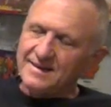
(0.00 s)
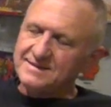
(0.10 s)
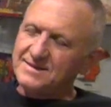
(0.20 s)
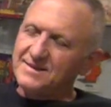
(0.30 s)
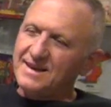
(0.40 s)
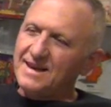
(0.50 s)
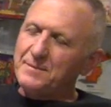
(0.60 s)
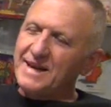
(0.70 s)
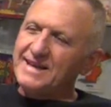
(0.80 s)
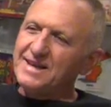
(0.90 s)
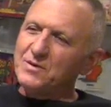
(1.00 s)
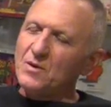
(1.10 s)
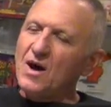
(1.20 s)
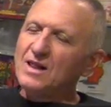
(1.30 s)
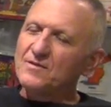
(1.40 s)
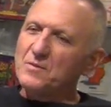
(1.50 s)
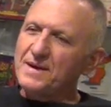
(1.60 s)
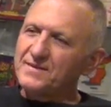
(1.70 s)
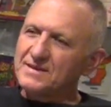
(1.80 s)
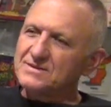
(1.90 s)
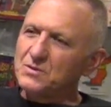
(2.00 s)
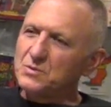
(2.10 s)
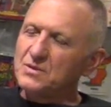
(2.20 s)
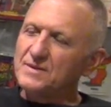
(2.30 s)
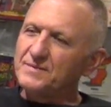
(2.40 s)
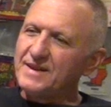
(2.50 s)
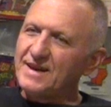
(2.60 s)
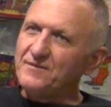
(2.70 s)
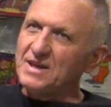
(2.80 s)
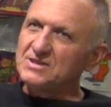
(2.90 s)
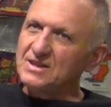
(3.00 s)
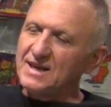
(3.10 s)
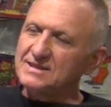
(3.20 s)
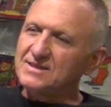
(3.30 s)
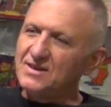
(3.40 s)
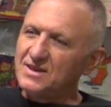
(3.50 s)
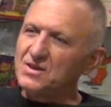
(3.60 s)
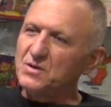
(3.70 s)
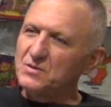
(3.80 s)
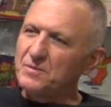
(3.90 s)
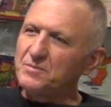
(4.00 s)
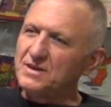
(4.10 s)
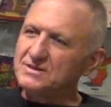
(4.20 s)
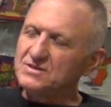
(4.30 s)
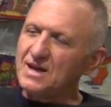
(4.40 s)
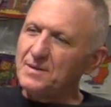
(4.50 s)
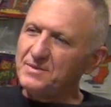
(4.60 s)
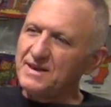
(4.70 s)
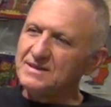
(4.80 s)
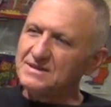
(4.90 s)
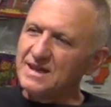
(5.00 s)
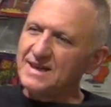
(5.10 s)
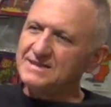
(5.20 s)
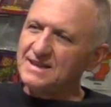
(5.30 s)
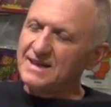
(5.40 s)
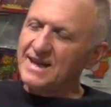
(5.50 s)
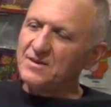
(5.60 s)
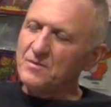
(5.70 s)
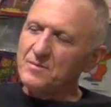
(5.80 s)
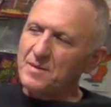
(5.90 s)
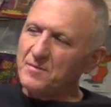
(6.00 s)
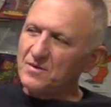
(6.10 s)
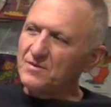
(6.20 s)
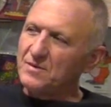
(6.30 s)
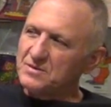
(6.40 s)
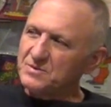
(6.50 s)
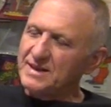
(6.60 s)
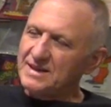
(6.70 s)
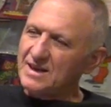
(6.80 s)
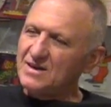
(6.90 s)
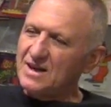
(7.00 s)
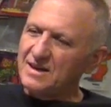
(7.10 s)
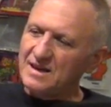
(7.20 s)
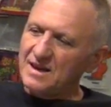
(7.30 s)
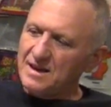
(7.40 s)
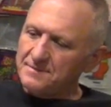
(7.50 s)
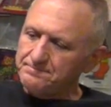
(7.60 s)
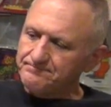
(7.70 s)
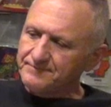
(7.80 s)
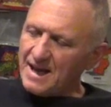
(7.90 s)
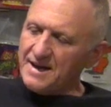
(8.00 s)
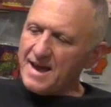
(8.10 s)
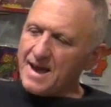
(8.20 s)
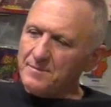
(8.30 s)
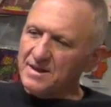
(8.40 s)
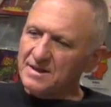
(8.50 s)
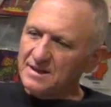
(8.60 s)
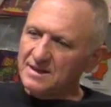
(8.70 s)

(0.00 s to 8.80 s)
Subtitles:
so yeah, I mean, I didn't do all of them at the school, but then eventually I started to go to a print shop in East Lansing, and I don't remember, it was right there on Abbott,